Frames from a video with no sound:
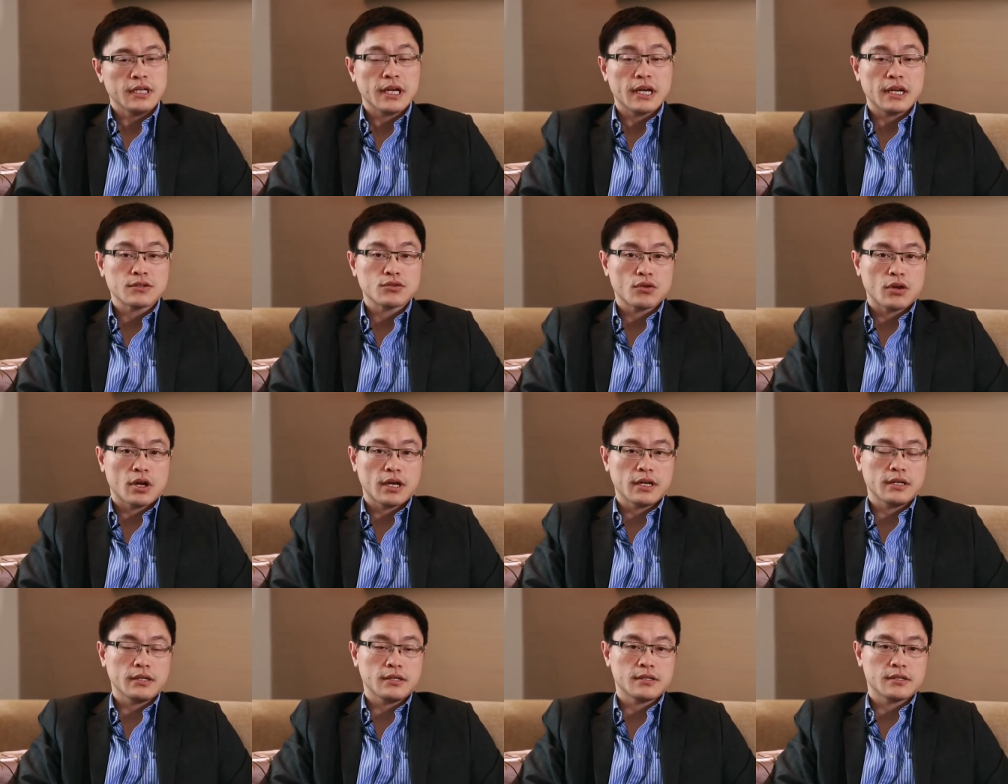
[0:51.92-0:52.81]
Yeah, so
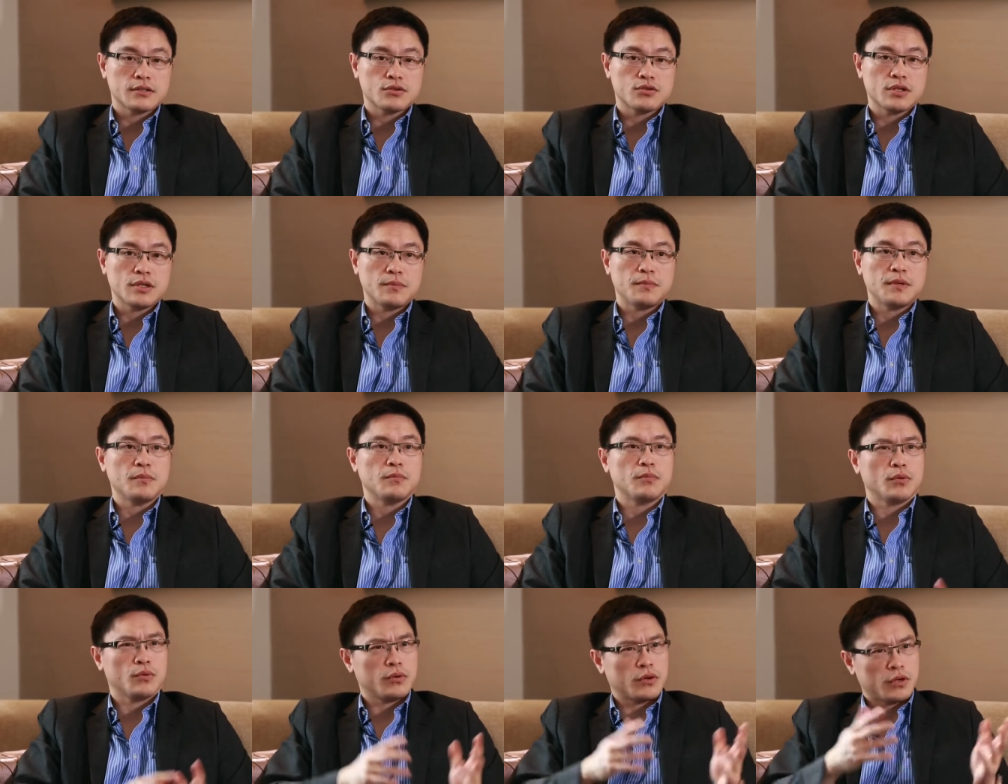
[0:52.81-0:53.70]
I treat
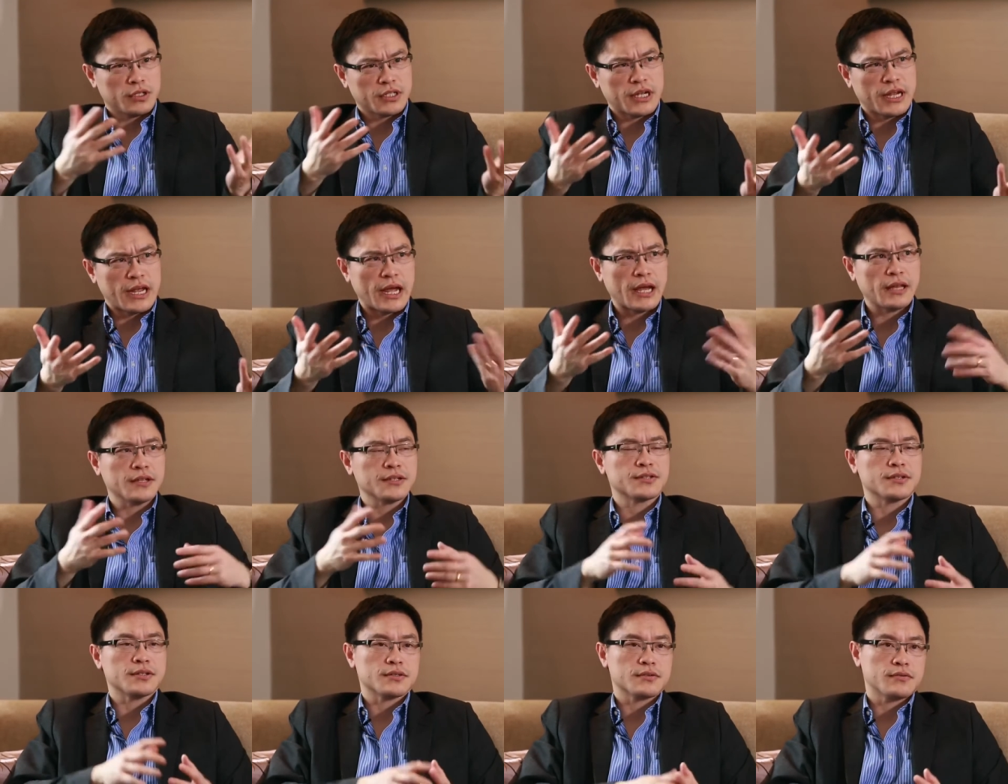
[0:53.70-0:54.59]
people on
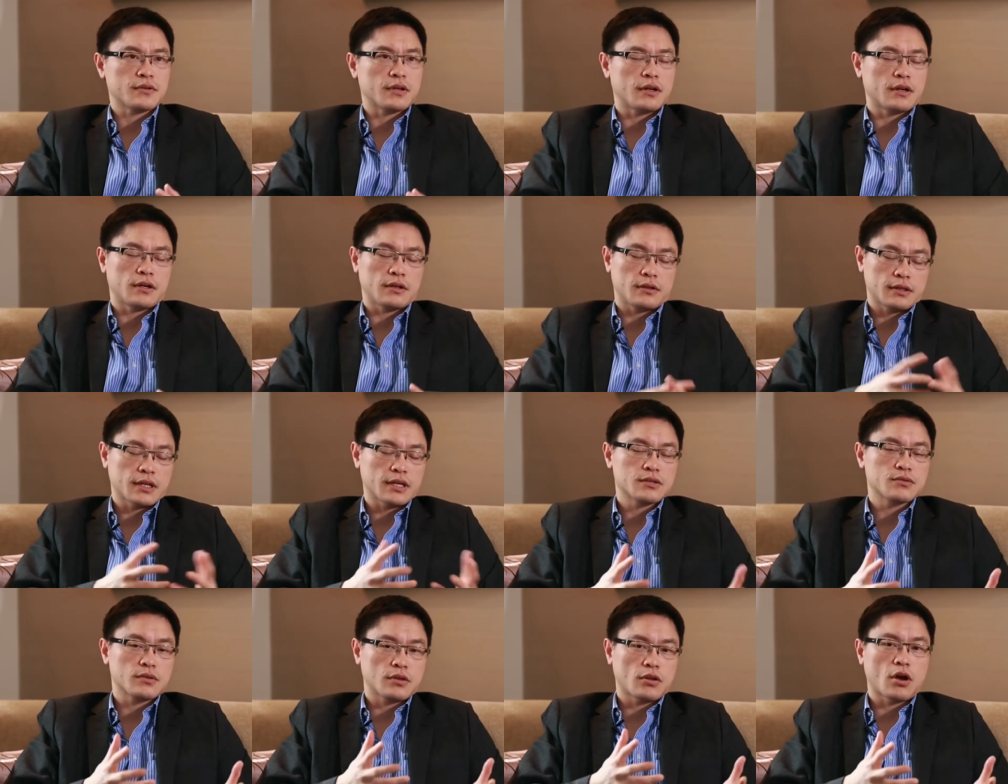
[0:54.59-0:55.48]
dialysis. Uh,
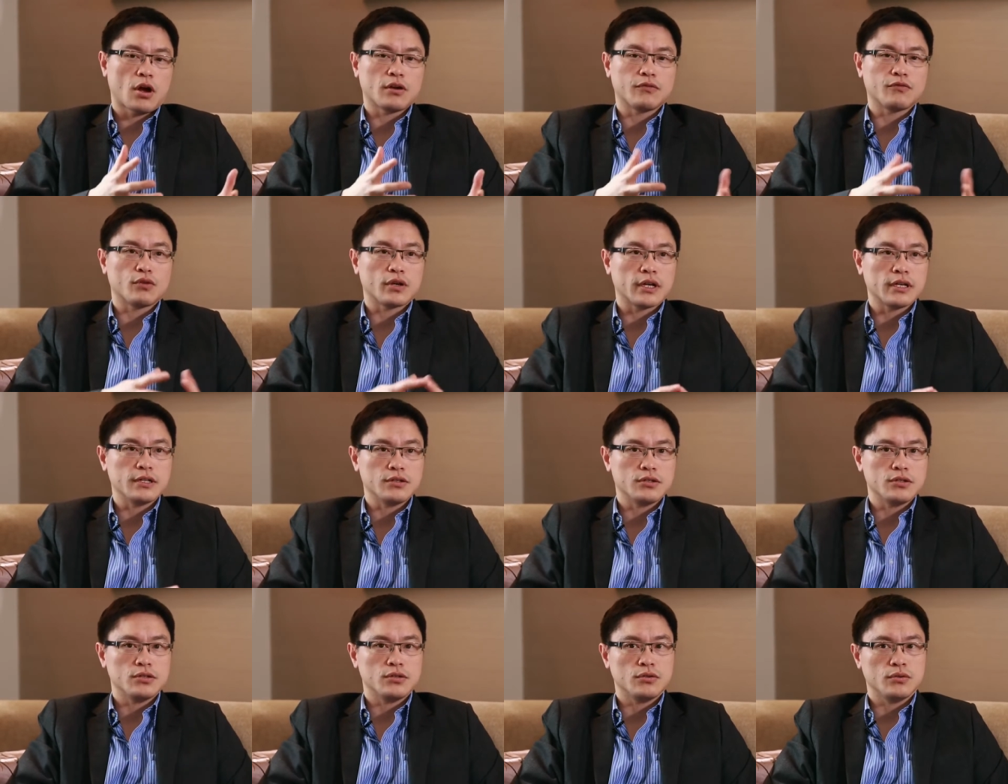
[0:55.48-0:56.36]
that's a lot of what I
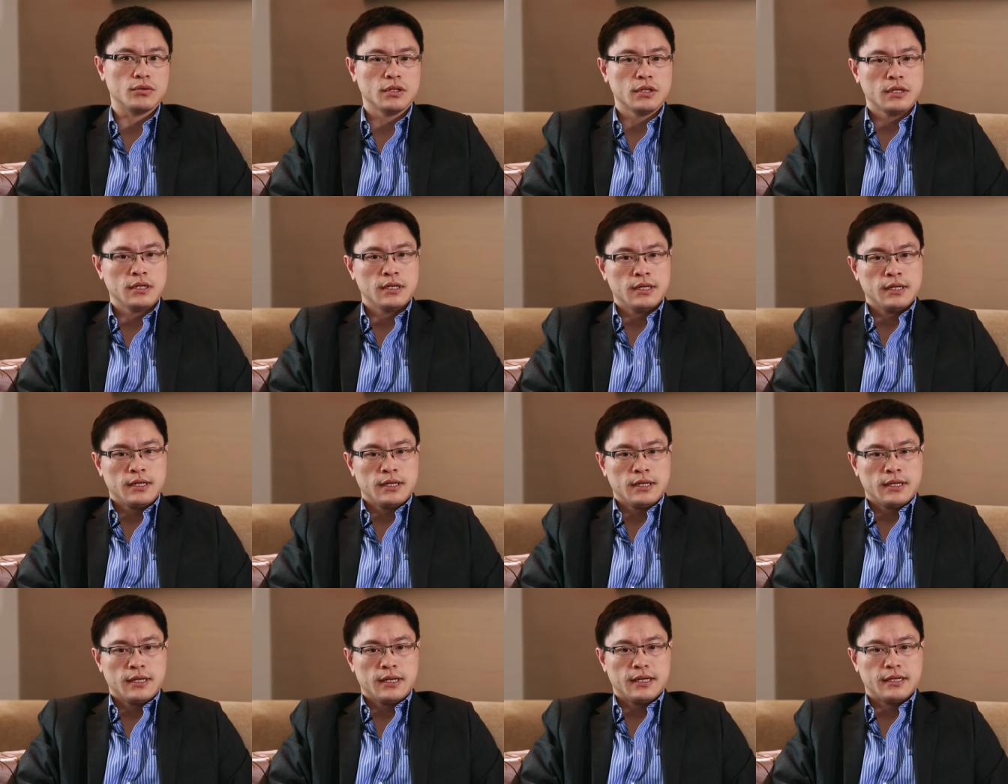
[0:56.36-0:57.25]
do.
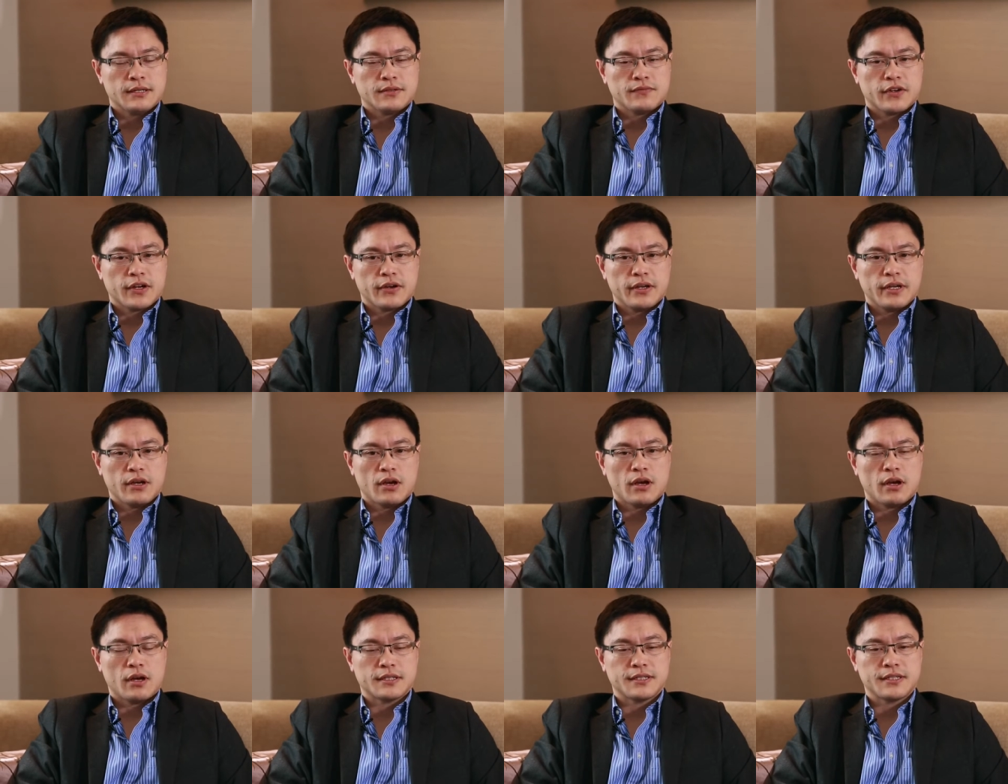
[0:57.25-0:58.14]
And it's very
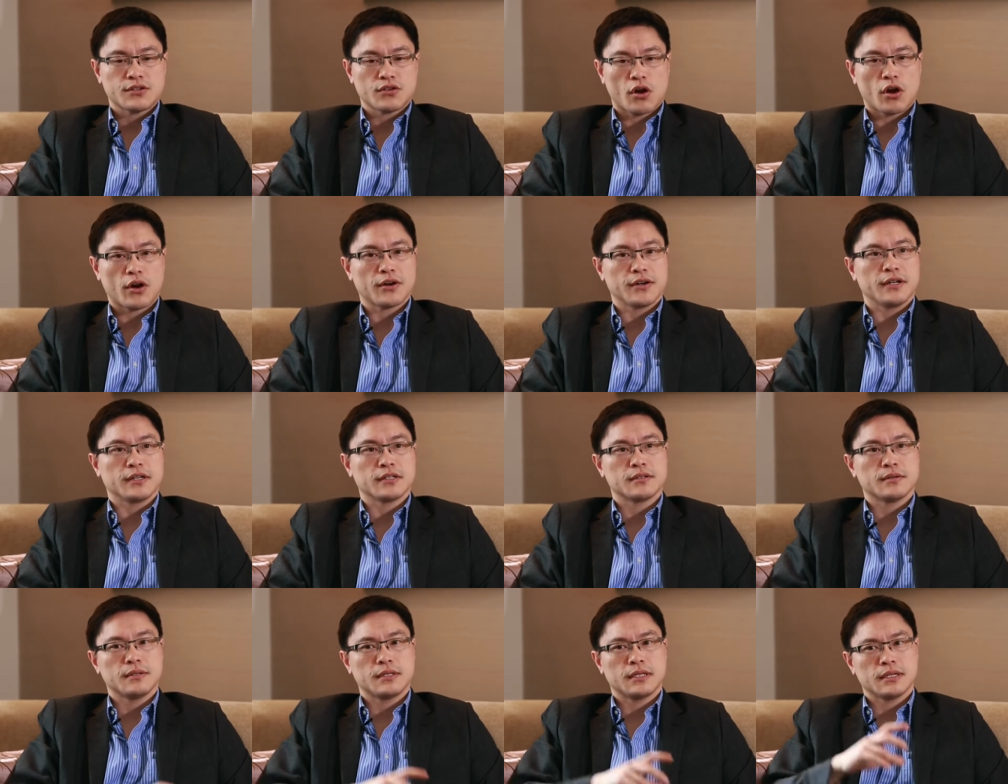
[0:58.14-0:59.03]

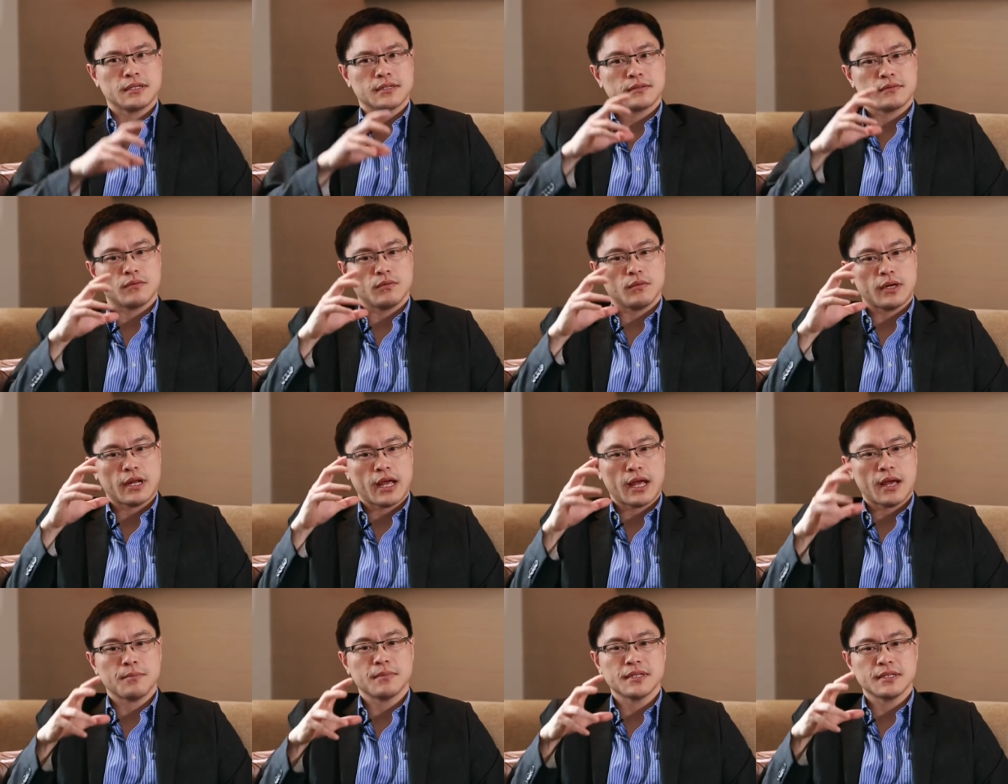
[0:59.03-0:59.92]
disheartening to because what
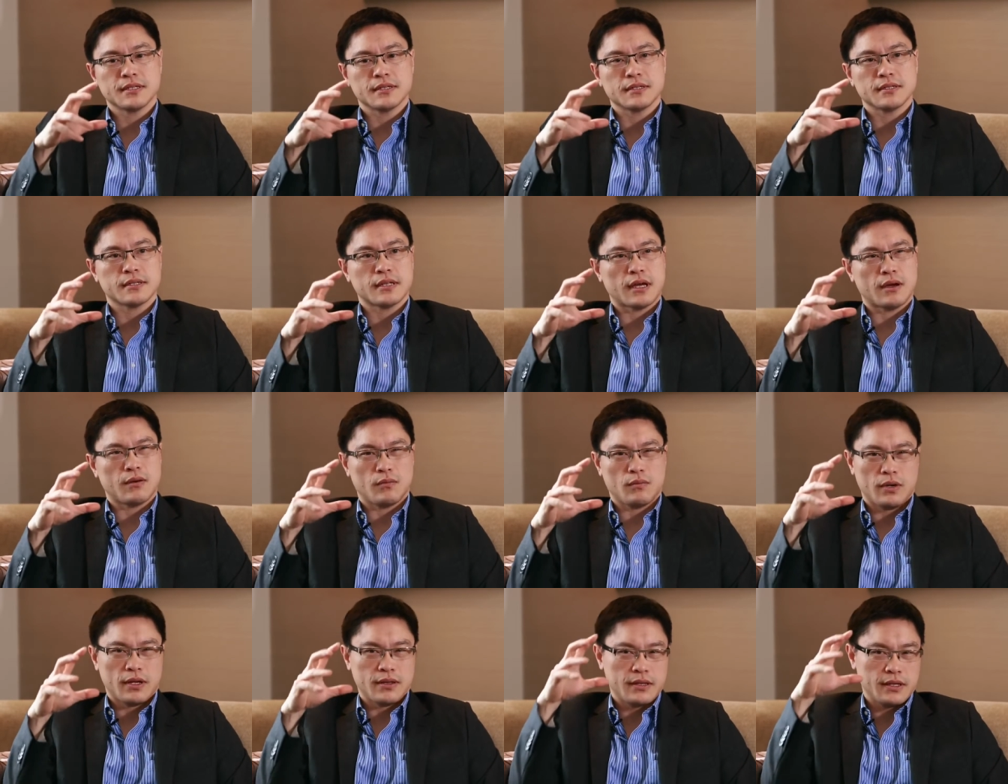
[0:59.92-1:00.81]
happens is
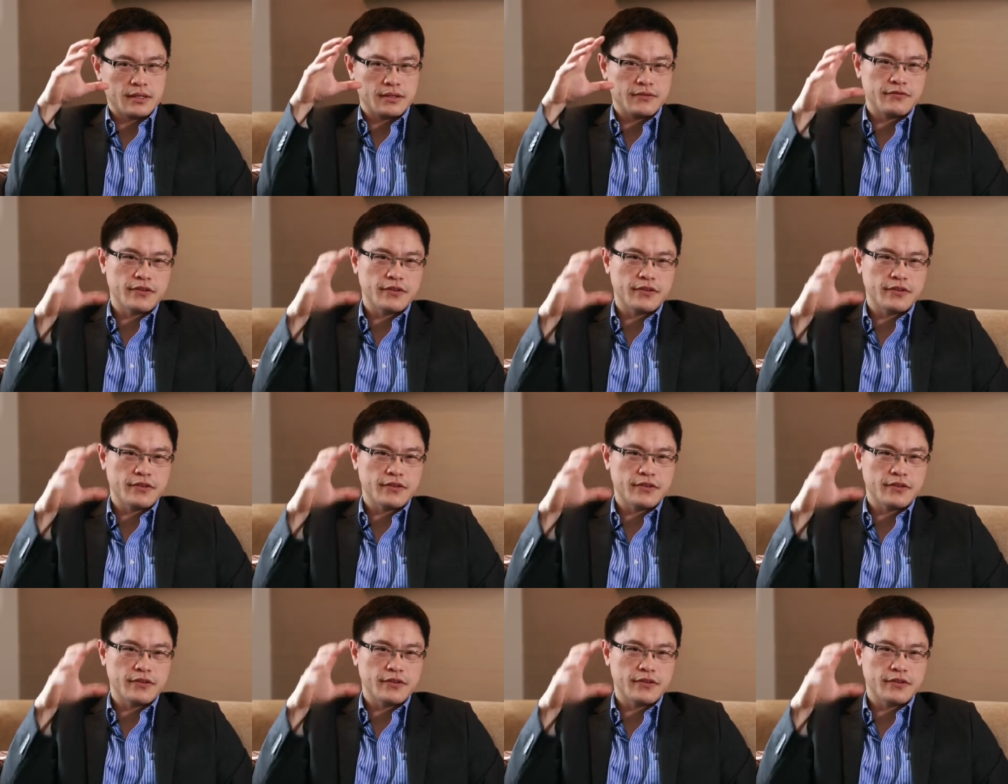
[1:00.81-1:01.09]
that when they